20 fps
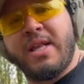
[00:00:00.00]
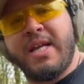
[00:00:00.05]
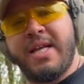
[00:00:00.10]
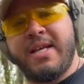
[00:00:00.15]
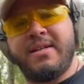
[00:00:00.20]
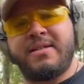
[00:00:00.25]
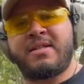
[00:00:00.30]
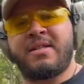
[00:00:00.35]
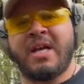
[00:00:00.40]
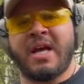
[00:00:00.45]

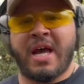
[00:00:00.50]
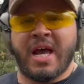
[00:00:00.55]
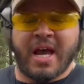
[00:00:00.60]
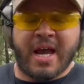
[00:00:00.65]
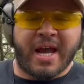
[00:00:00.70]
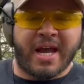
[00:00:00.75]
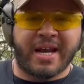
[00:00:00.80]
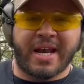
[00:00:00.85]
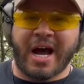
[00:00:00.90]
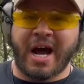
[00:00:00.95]
is
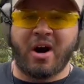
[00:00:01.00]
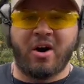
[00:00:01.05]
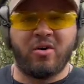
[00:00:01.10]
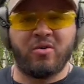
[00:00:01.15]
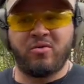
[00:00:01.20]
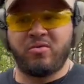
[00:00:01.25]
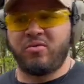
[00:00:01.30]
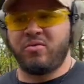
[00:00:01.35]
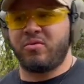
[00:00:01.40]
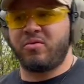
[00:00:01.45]
and
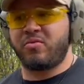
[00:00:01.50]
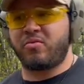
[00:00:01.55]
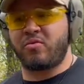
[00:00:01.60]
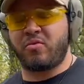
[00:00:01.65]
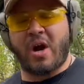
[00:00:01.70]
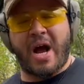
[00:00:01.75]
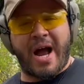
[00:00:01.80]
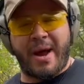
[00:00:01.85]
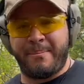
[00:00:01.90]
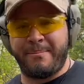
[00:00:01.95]
how
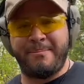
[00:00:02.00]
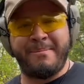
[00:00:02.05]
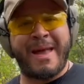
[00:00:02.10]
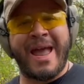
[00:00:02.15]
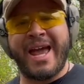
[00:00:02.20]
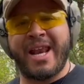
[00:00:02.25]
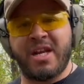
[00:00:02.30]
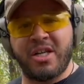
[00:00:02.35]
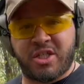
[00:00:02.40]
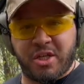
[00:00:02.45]

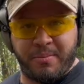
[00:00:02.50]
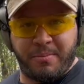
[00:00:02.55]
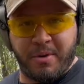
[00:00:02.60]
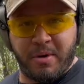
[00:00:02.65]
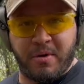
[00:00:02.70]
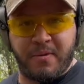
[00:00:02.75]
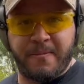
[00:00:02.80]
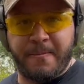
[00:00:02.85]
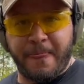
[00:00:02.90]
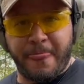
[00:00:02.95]

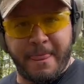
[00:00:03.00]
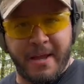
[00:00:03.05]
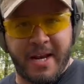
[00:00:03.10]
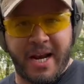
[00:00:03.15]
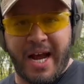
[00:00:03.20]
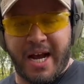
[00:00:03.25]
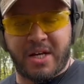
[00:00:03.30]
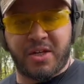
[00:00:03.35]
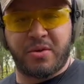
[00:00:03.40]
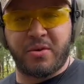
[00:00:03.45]
manageable it
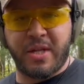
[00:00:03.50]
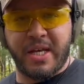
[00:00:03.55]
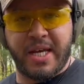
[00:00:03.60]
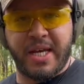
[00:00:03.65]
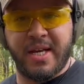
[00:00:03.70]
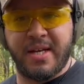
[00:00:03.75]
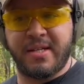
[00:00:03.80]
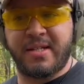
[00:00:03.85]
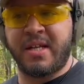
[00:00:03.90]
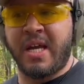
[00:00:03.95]
actually
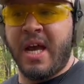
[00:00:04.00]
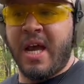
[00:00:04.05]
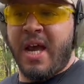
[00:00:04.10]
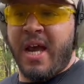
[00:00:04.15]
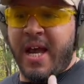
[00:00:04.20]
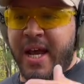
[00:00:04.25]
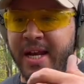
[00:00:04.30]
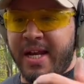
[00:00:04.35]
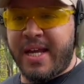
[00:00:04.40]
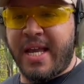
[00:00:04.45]
is.
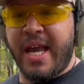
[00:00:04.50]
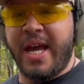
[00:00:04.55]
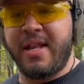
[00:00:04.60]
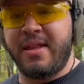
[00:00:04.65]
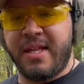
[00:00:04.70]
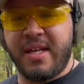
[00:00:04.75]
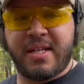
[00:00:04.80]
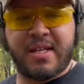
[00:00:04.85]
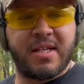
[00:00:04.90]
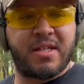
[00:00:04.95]
And
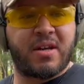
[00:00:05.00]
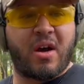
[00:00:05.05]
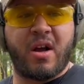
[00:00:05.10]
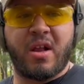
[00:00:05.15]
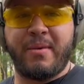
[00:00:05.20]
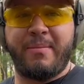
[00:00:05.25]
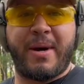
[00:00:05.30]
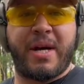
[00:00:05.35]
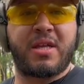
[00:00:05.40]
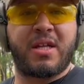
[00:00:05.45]
again, this is
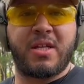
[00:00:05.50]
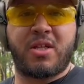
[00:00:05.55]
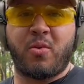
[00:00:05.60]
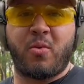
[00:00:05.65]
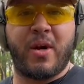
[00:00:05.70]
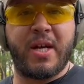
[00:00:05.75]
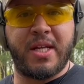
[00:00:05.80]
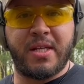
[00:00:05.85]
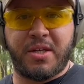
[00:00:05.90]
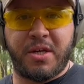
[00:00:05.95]
all about the
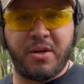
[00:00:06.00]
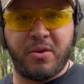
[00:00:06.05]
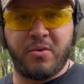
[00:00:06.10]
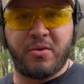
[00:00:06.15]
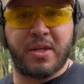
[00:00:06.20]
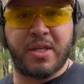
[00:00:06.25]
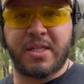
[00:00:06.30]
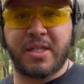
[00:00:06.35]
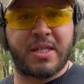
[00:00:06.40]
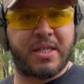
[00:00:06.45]
22.
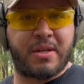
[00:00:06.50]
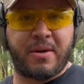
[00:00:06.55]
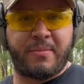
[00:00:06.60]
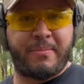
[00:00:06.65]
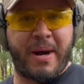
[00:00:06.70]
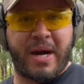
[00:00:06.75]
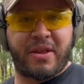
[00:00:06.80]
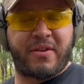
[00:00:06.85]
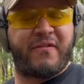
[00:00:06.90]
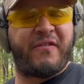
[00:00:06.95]
This isn't
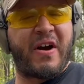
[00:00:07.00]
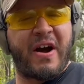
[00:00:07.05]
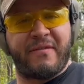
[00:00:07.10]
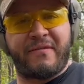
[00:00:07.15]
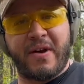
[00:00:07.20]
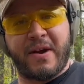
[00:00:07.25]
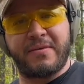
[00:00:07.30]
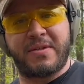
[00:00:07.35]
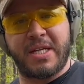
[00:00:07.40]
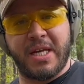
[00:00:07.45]
about the
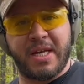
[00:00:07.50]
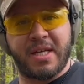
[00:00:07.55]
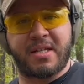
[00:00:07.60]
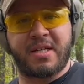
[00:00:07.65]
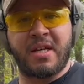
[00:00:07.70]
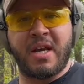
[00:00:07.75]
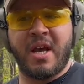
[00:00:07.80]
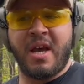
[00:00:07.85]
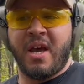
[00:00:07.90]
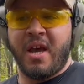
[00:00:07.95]

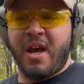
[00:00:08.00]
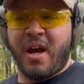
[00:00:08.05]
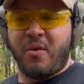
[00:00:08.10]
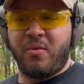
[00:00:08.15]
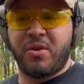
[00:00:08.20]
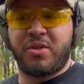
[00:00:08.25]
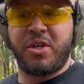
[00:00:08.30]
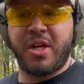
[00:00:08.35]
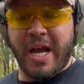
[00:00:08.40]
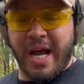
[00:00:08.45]
5.56. I
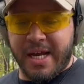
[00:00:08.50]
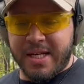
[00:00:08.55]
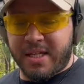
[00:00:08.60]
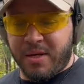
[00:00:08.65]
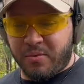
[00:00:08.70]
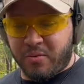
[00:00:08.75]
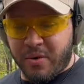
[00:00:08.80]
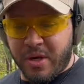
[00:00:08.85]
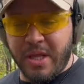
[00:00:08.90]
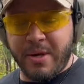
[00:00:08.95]
want you guys
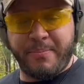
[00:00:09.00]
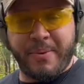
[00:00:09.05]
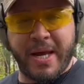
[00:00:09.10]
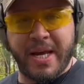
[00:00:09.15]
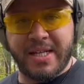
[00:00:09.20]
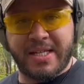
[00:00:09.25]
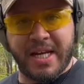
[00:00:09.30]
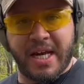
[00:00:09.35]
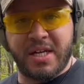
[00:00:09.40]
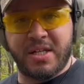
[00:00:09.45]
to really pay
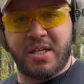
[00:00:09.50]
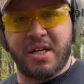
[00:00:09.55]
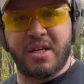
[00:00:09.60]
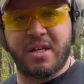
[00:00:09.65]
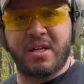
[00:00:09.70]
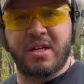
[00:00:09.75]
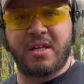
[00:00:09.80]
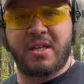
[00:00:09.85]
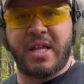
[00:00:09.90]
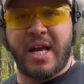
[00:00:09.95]

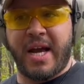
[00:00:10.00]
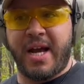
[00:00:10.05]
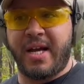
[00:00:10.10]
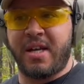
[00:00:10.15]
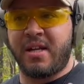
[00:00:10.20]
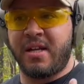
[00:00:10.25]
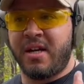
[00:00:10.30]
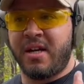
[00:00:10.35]
attention that